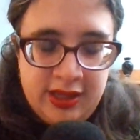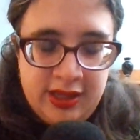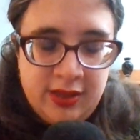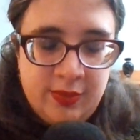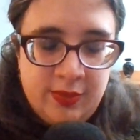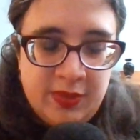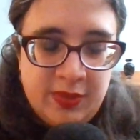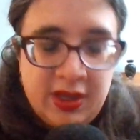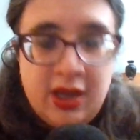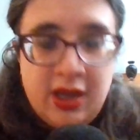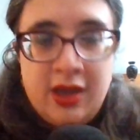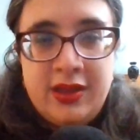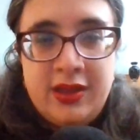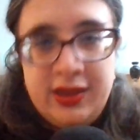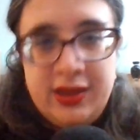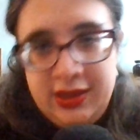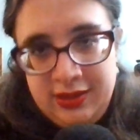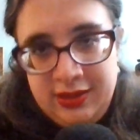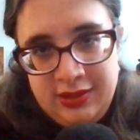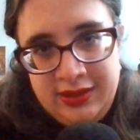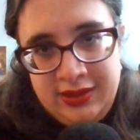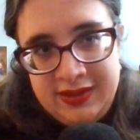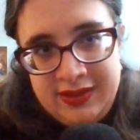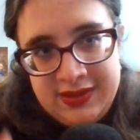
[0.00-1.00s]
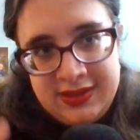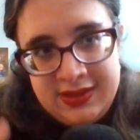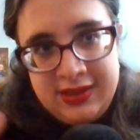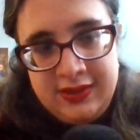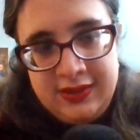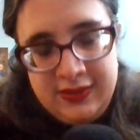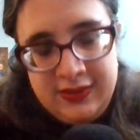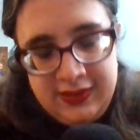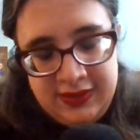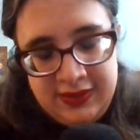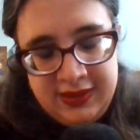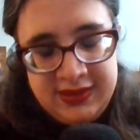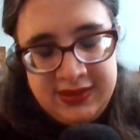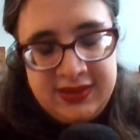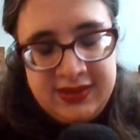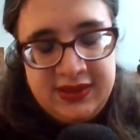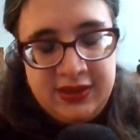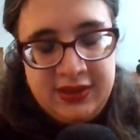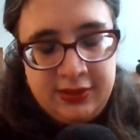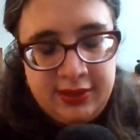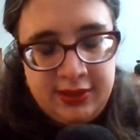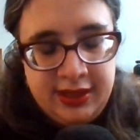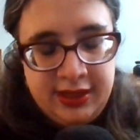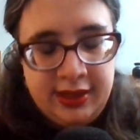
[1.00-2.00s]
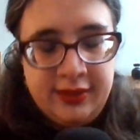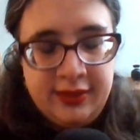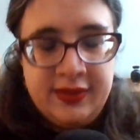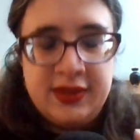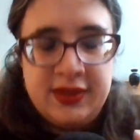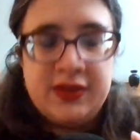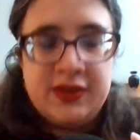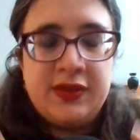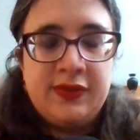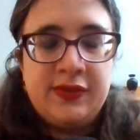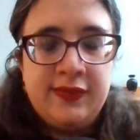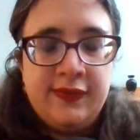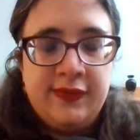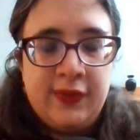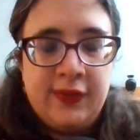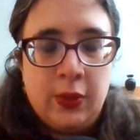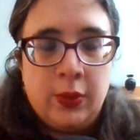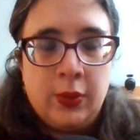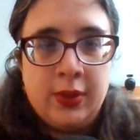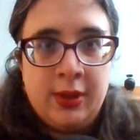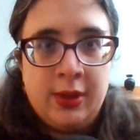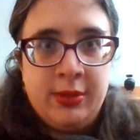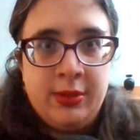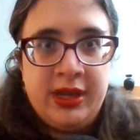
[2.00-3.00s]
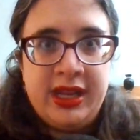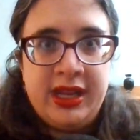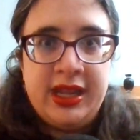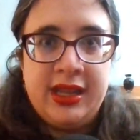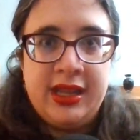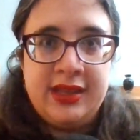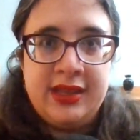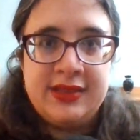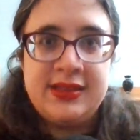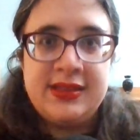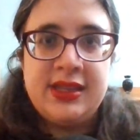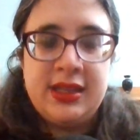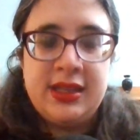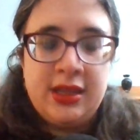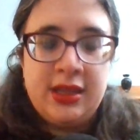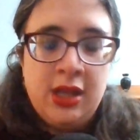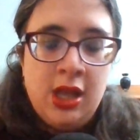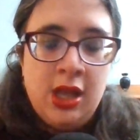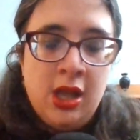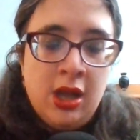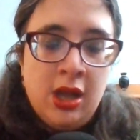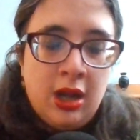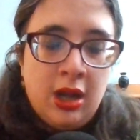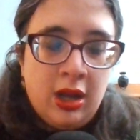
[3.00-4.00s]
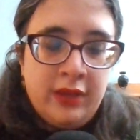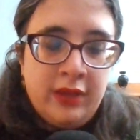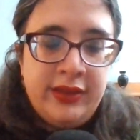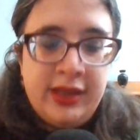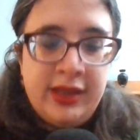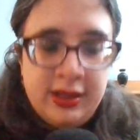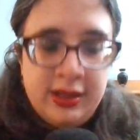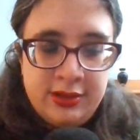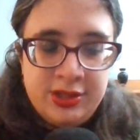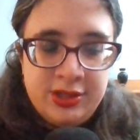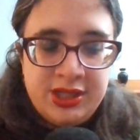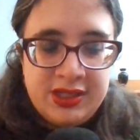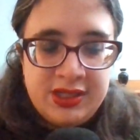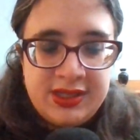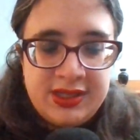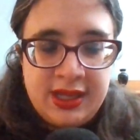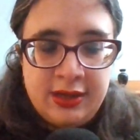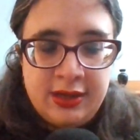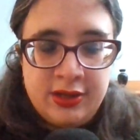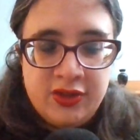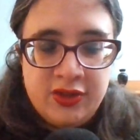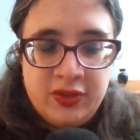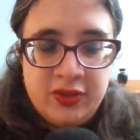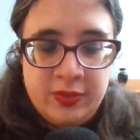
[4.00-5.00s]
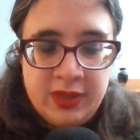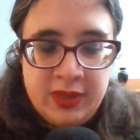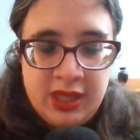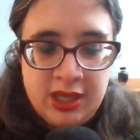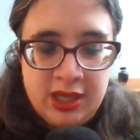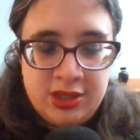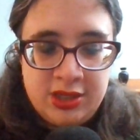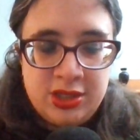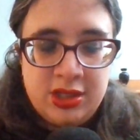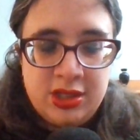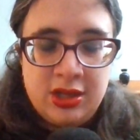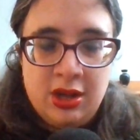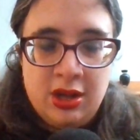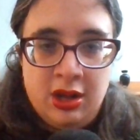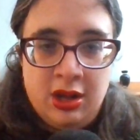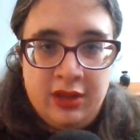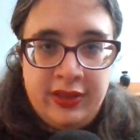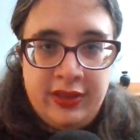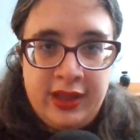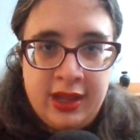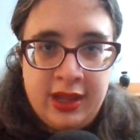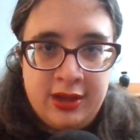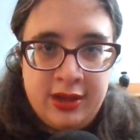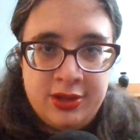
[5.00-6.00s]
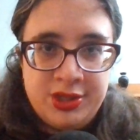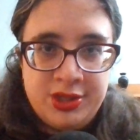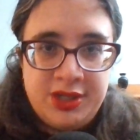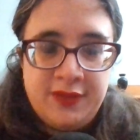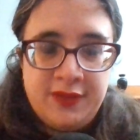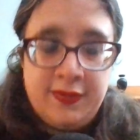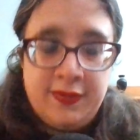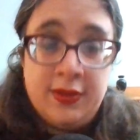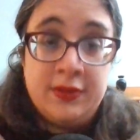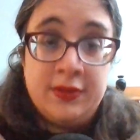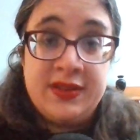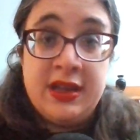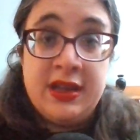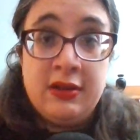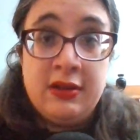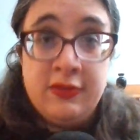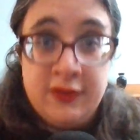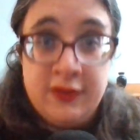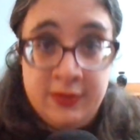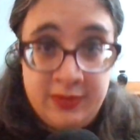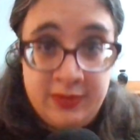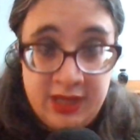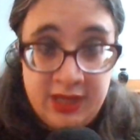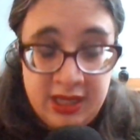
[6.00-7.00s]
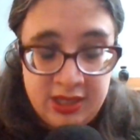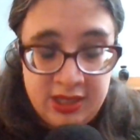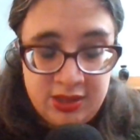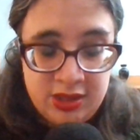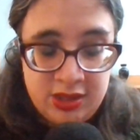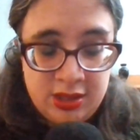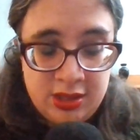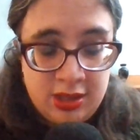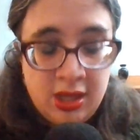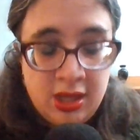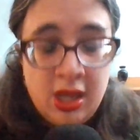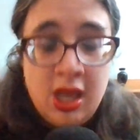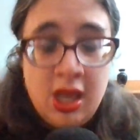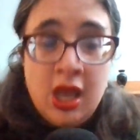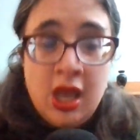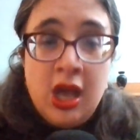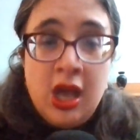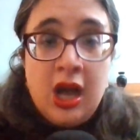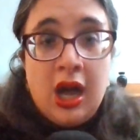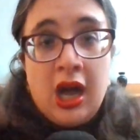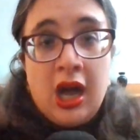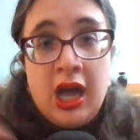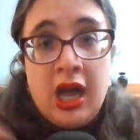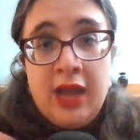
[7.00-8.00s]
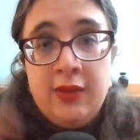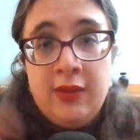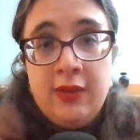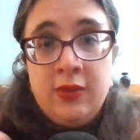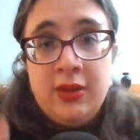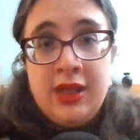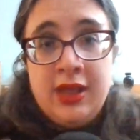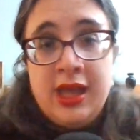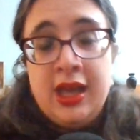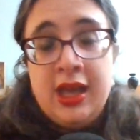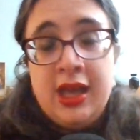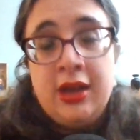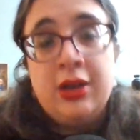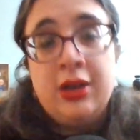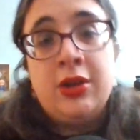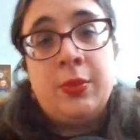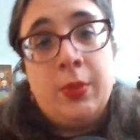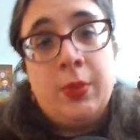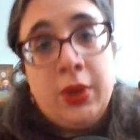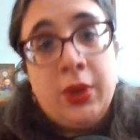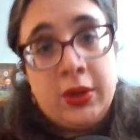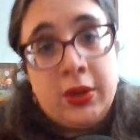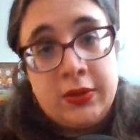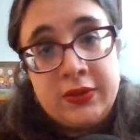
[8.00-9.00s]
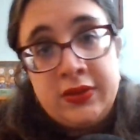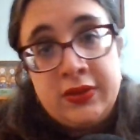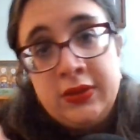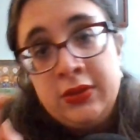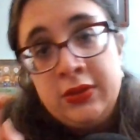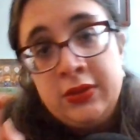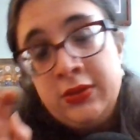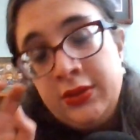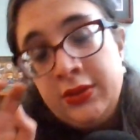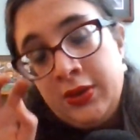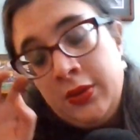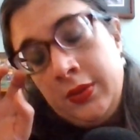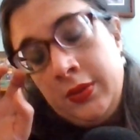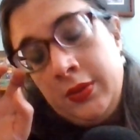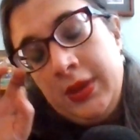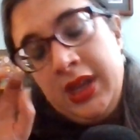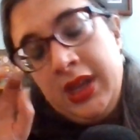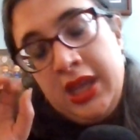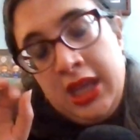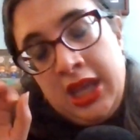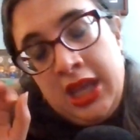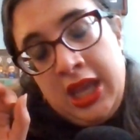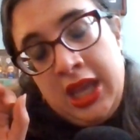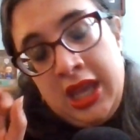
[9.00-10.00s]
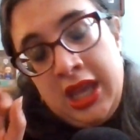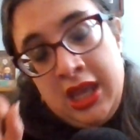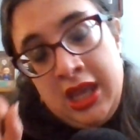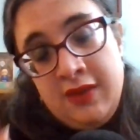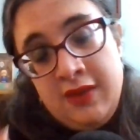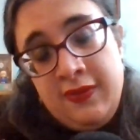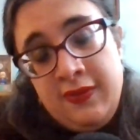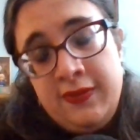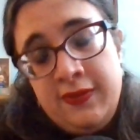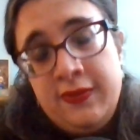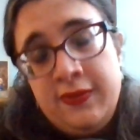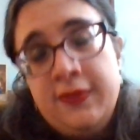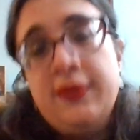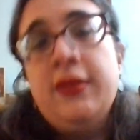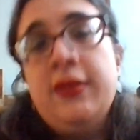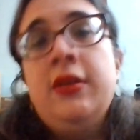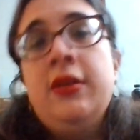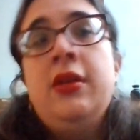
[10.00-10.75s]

because at least in this theory or this folk remedy is that all the energy centers from the kitchen all the energy flows out from the kitchen i will add on a personal note if